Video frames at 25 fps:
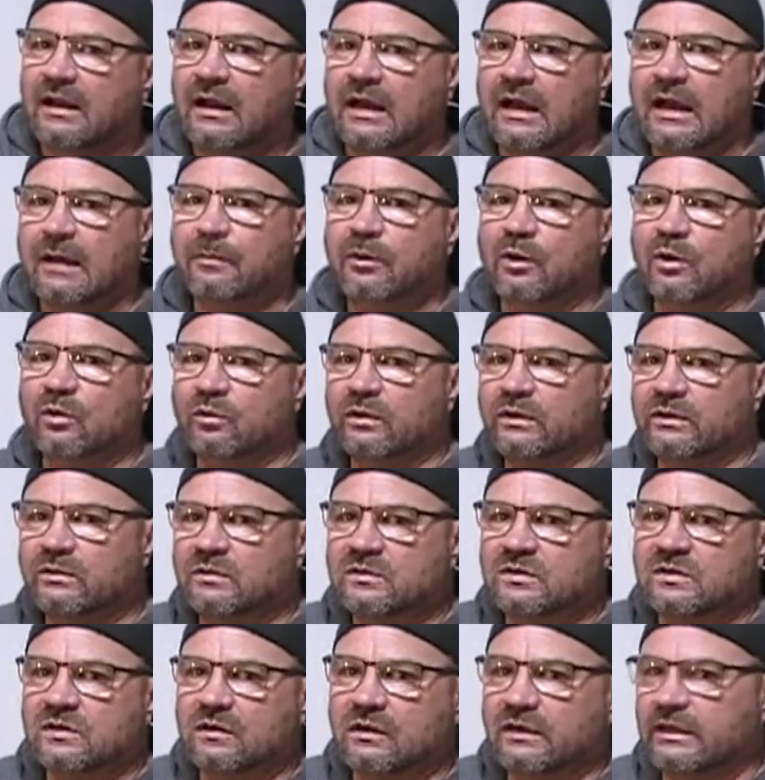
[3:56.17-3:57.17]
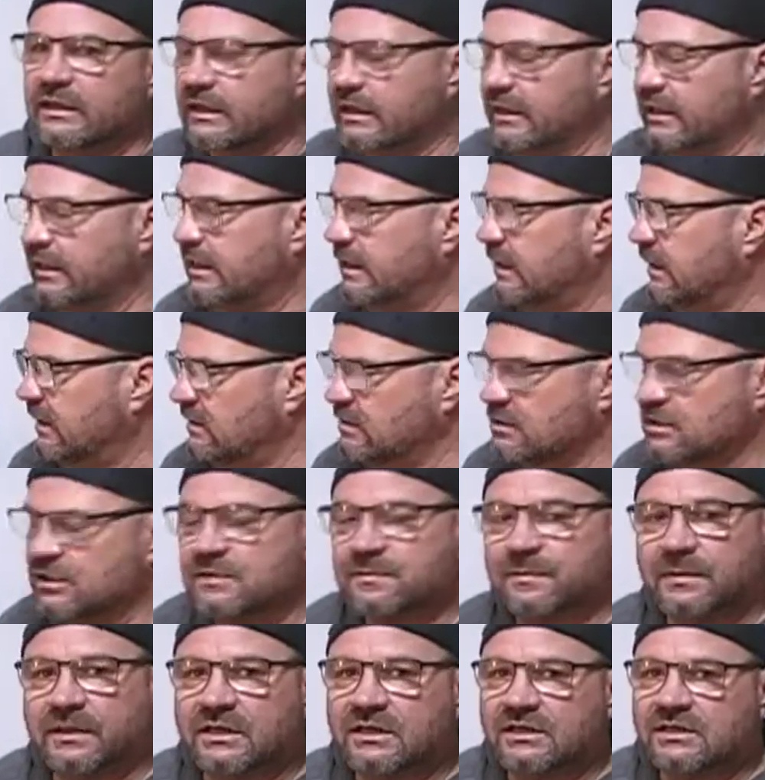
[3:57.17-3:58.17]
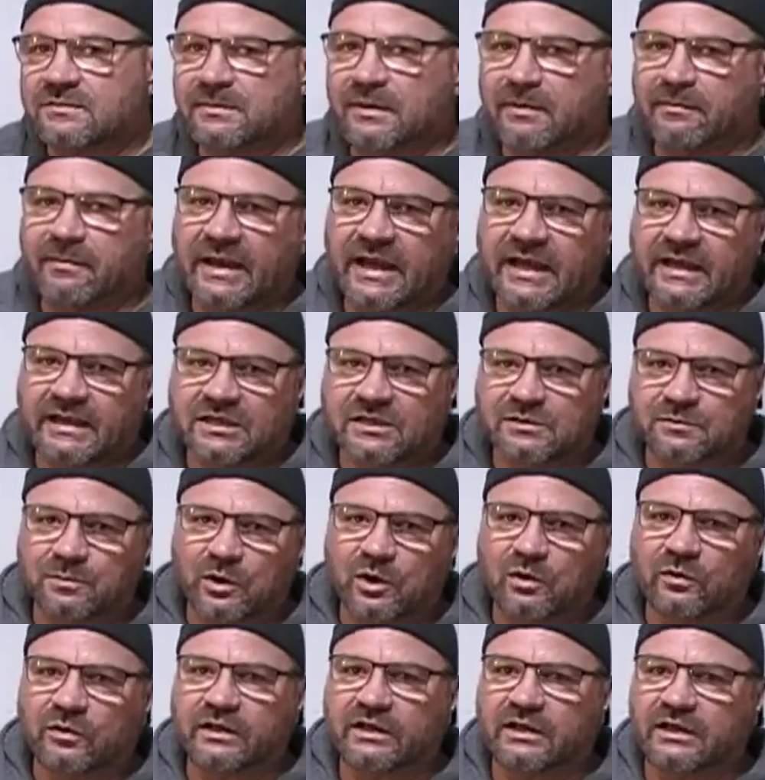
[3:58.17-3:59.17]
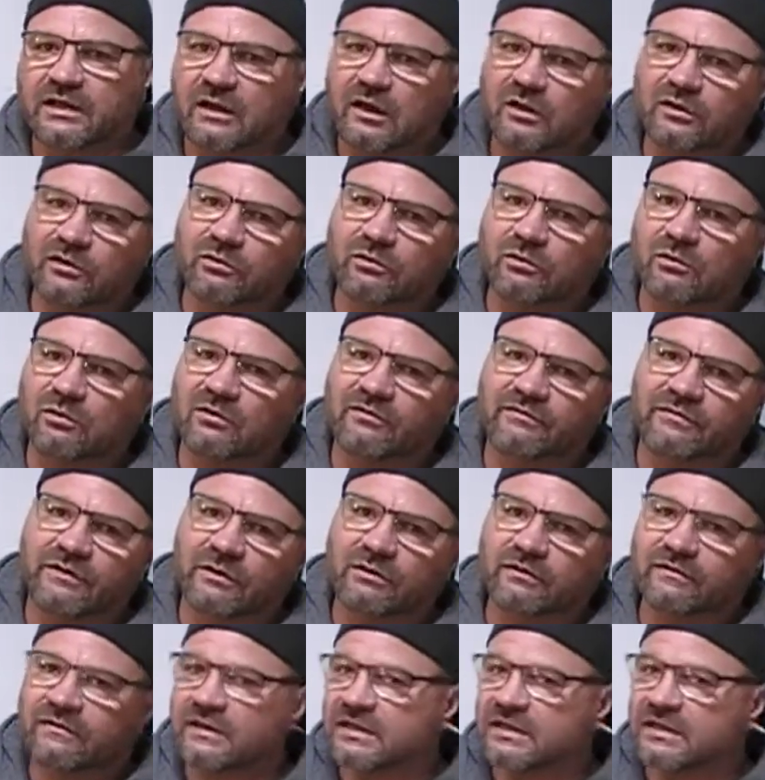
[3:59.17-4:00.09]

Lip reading: I put wheels on it, again, just because my back is broken, and I'll do a review of